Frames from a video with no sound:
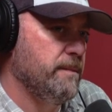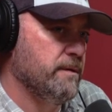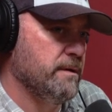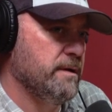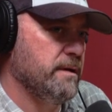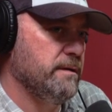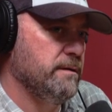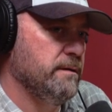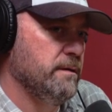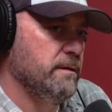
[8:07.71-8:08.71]
you're gonna.
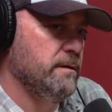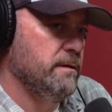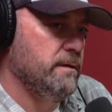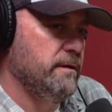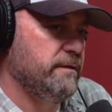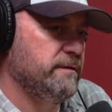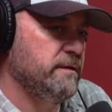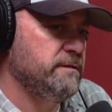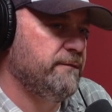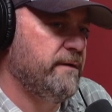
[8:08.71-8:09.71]
It's
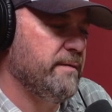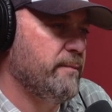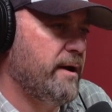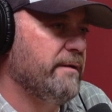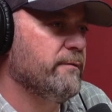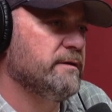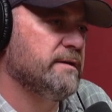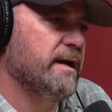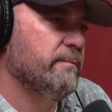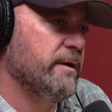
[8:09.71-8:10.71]
such a funny bite with a
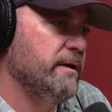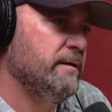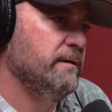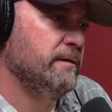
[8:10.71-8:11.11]
chatterbait.